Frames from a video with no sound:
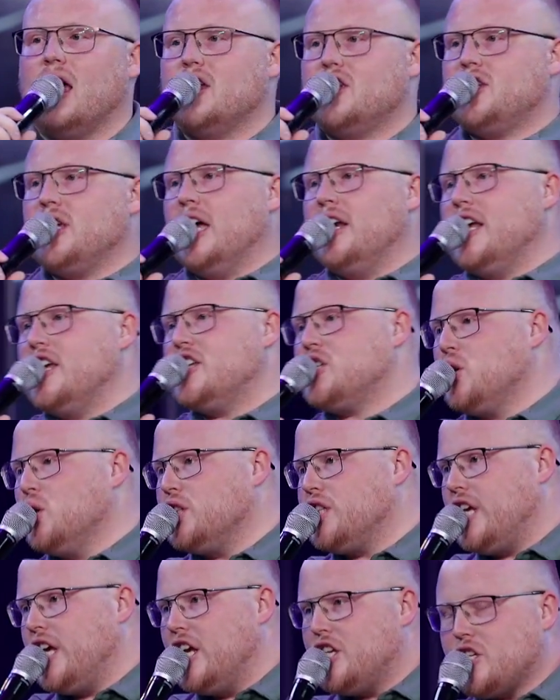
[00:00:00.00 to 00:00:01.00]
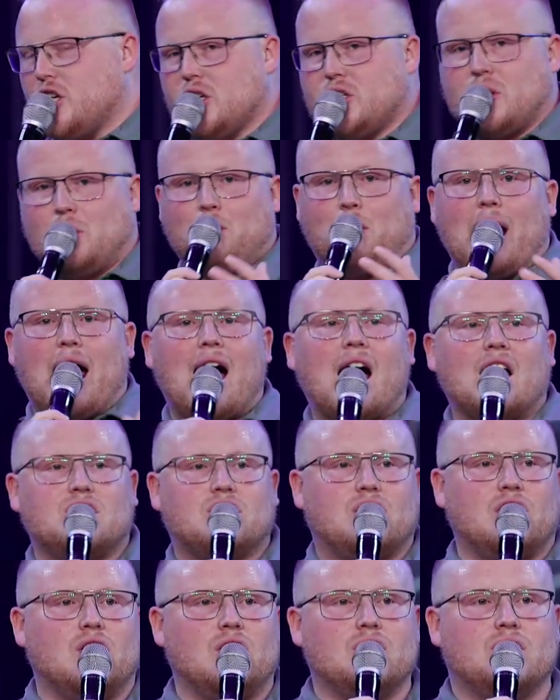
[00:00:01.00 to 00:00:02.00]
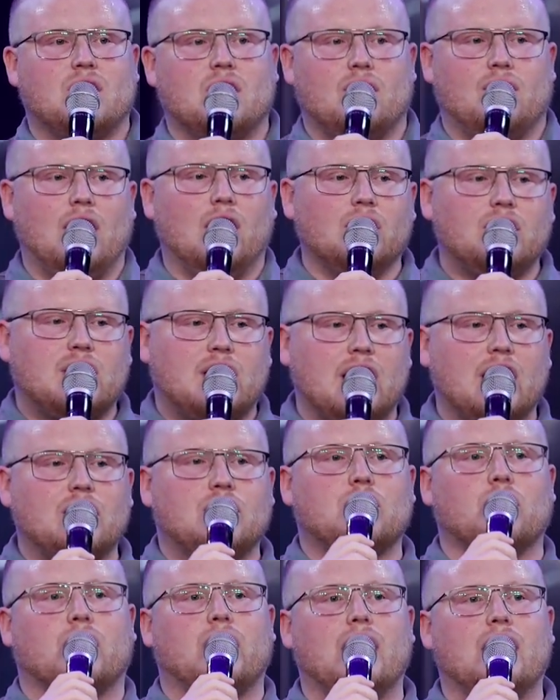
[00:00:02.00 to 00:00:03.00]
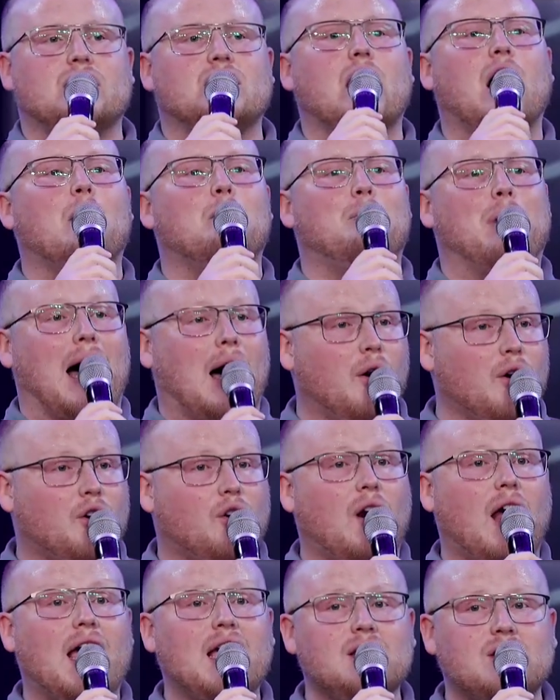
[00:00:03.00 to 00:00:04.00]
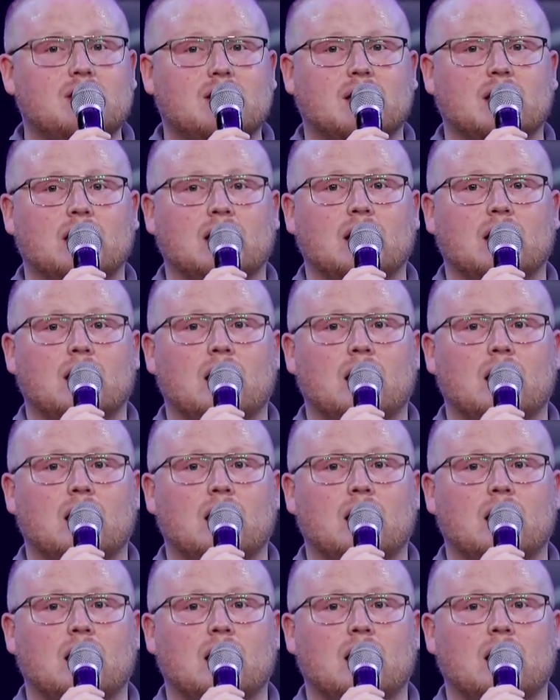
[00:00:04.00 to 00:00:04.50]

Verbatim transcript: Sunday school teachers and pastors, they'll teach your kids about Christ,